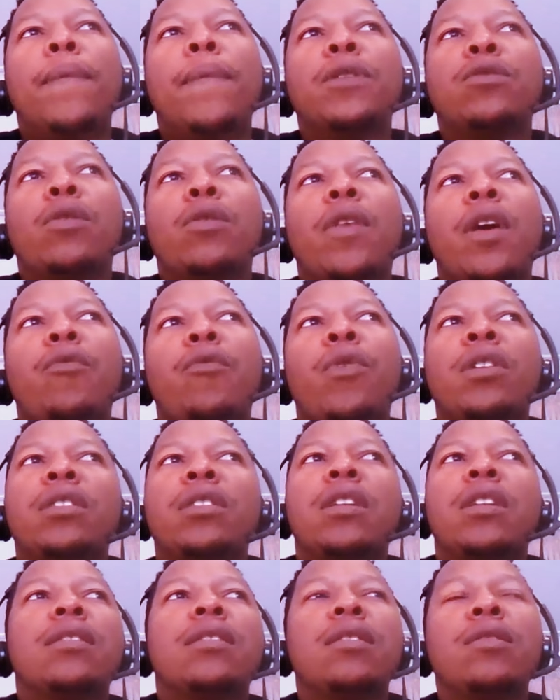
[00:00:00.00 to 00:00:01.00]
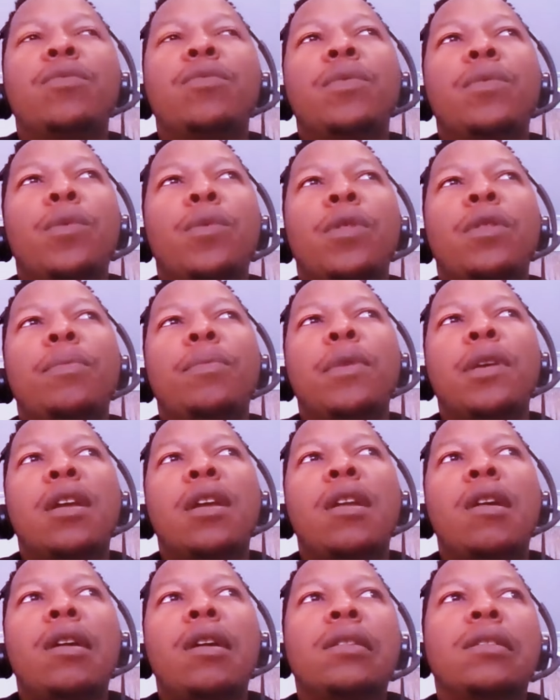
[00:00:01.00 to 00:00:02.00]
So that resonated with me
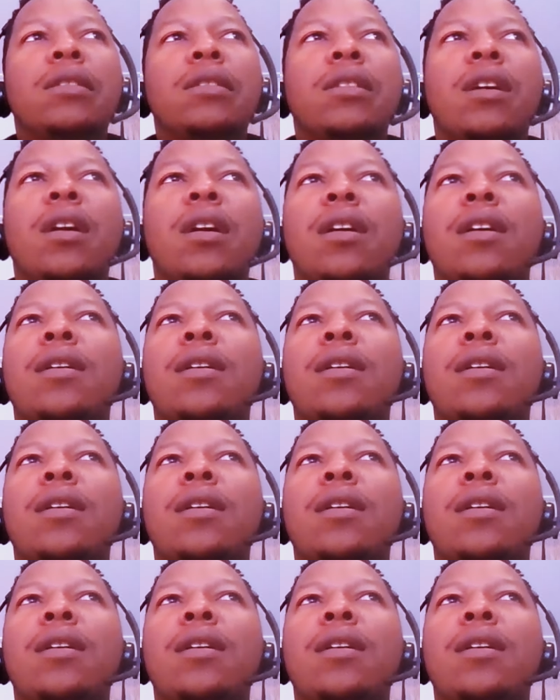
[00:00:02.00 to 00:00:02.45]
a lot.